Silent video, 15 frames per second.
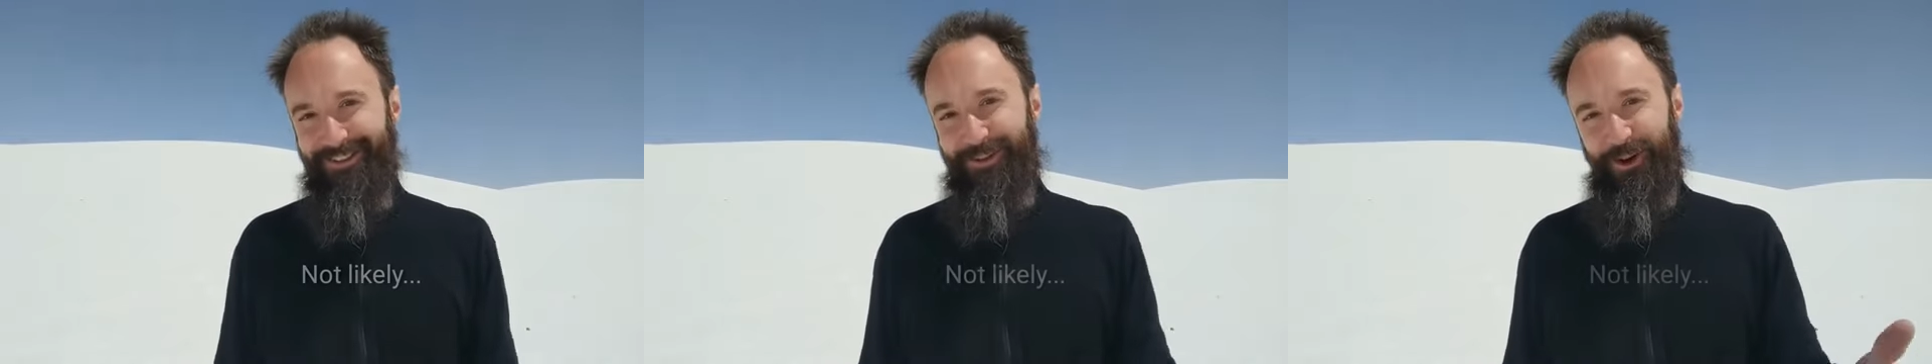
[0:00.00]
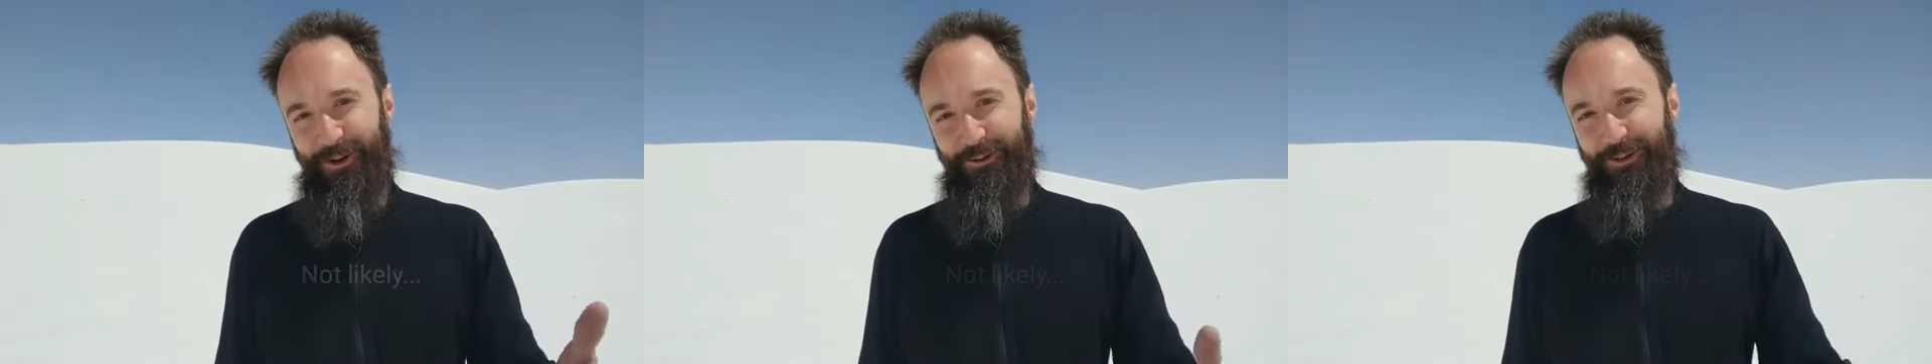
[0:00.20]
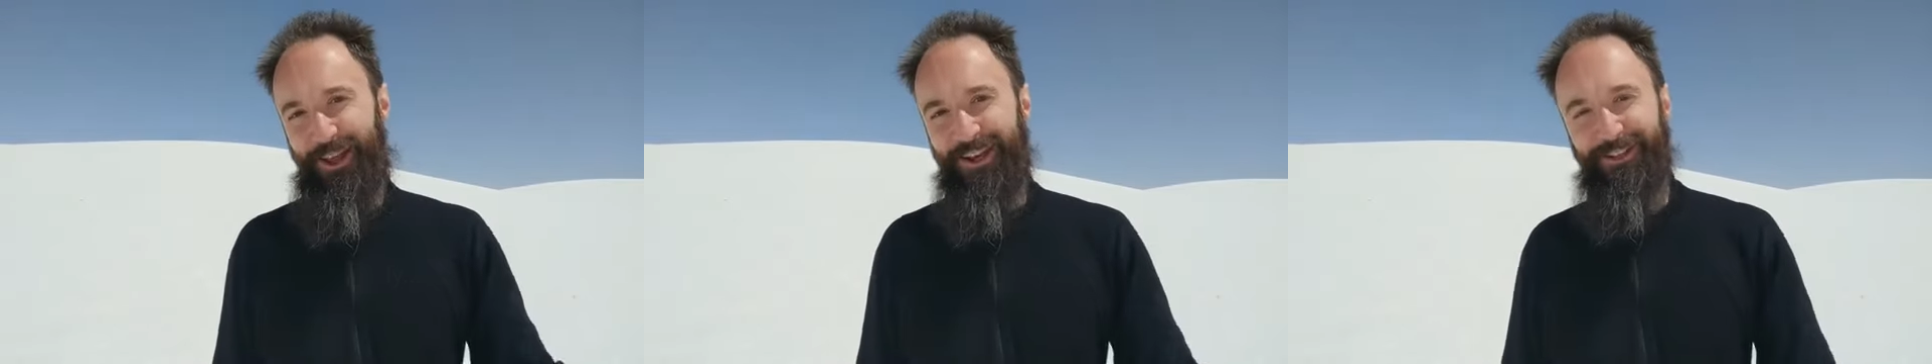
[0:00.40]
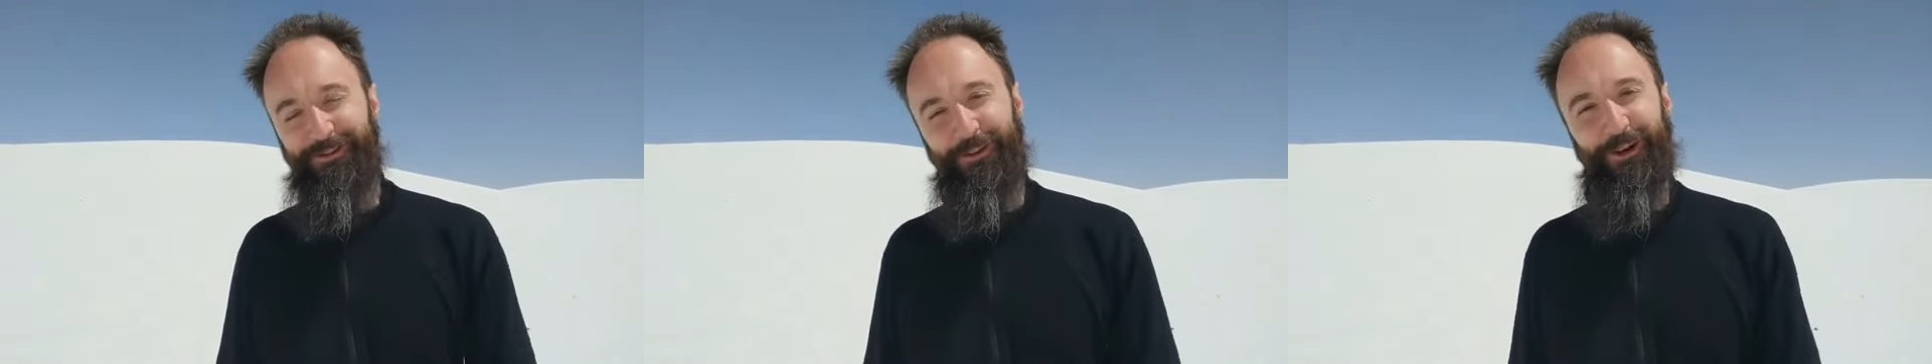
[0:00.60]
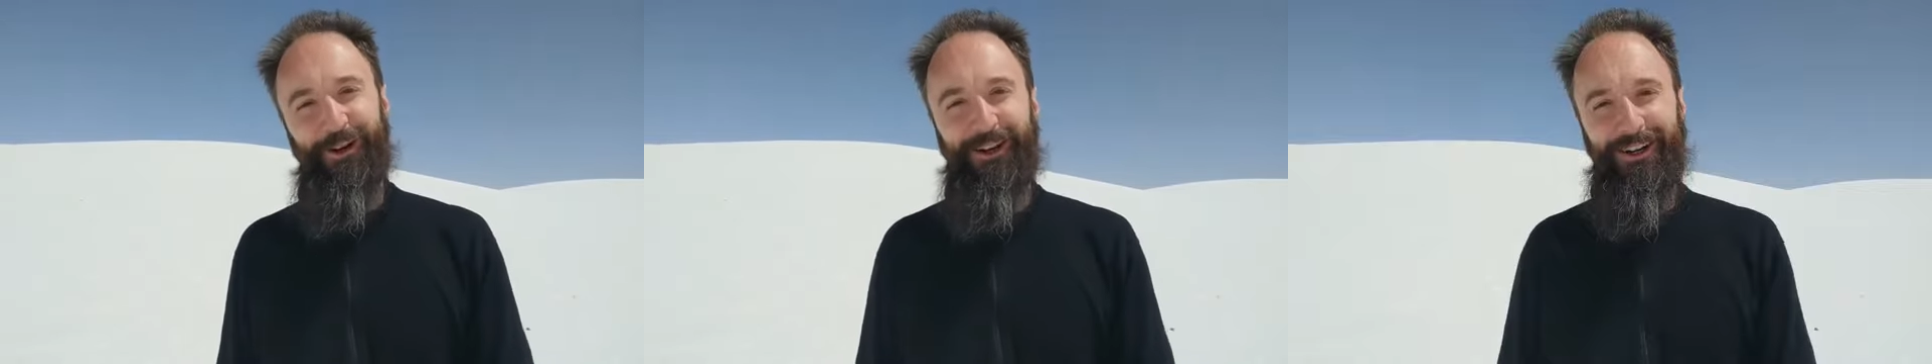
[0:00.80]
so thanks
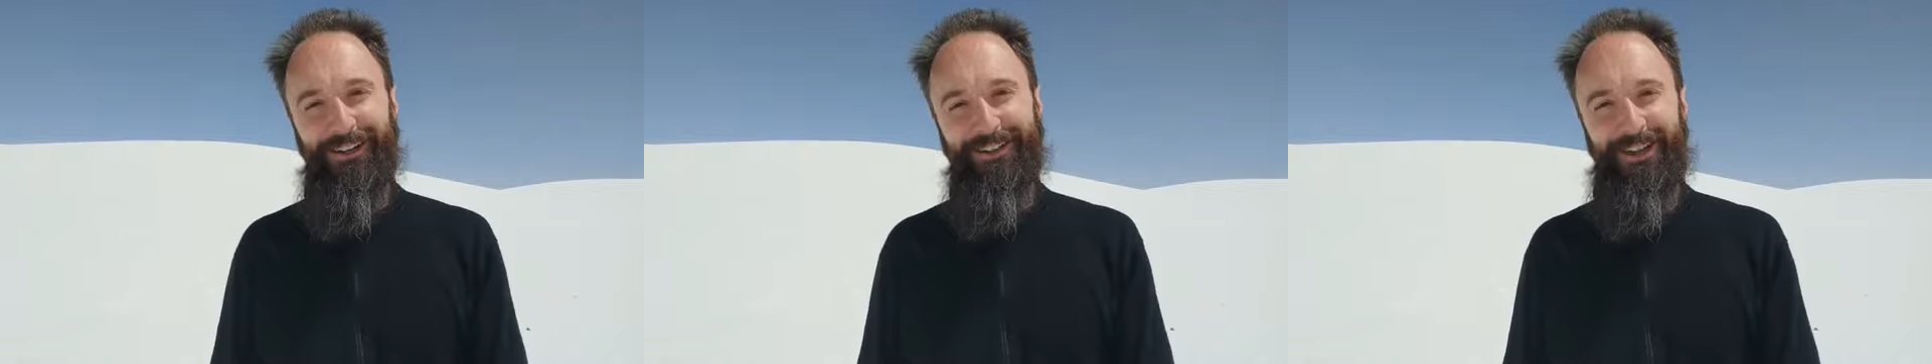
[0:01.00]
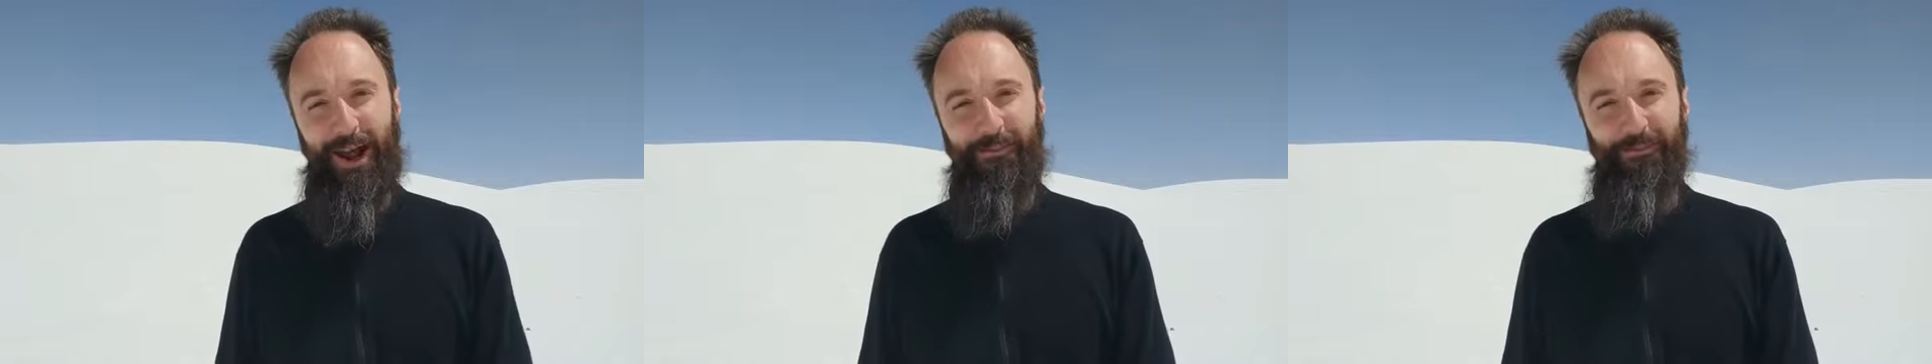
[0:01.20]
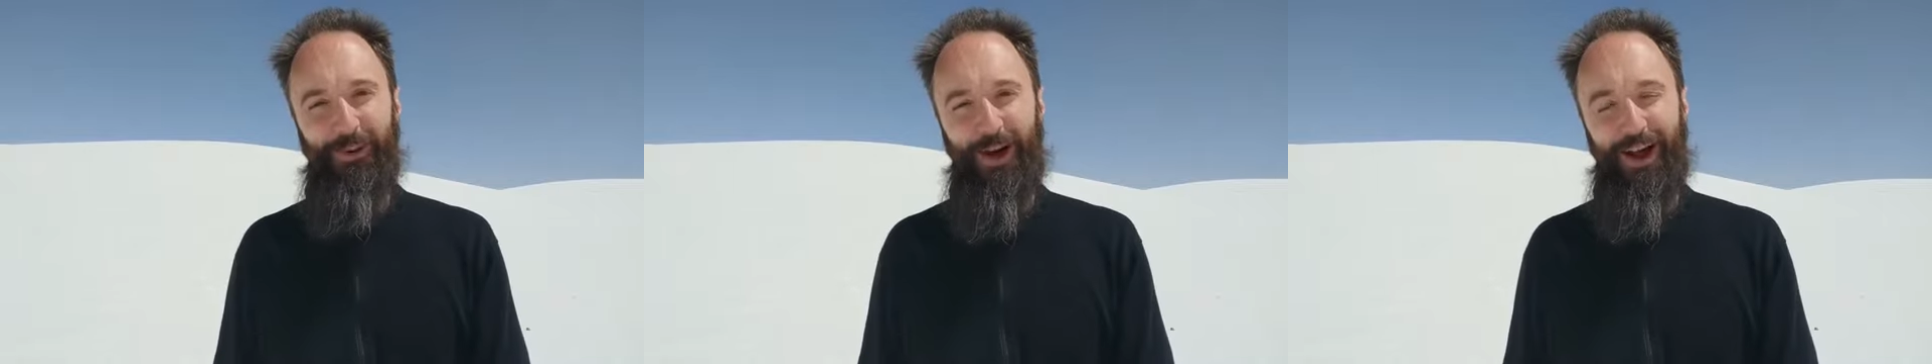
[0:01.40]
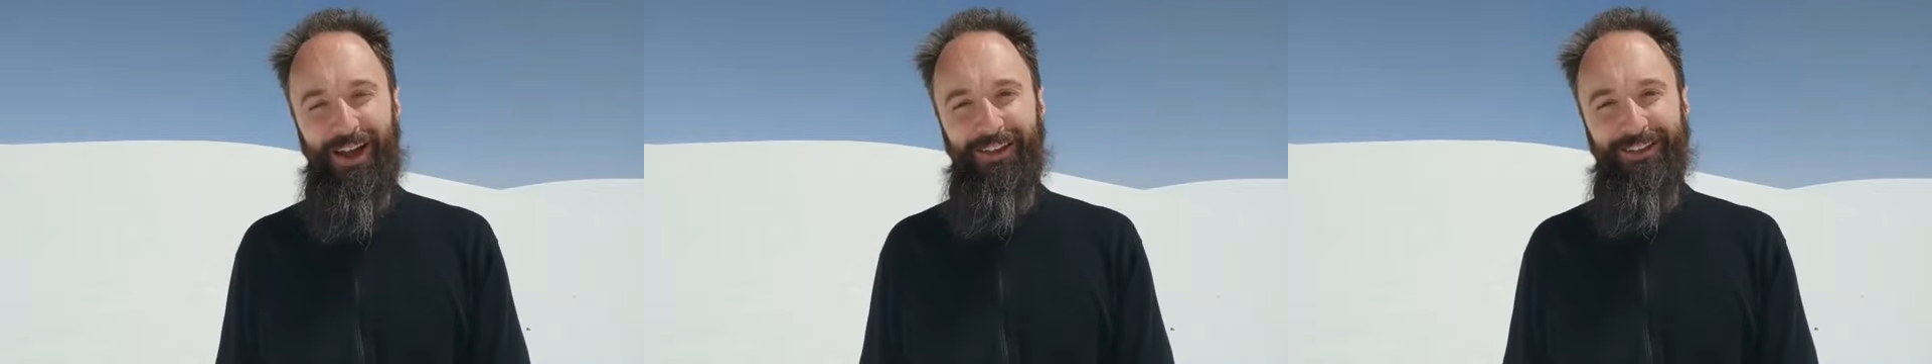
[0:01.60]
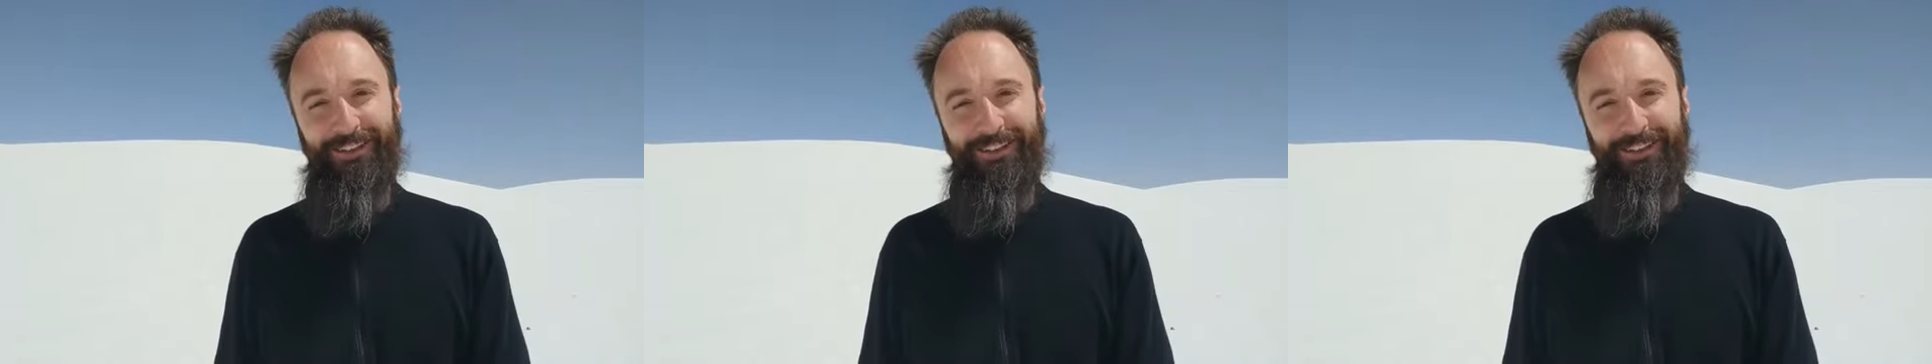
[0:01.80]
for stopping by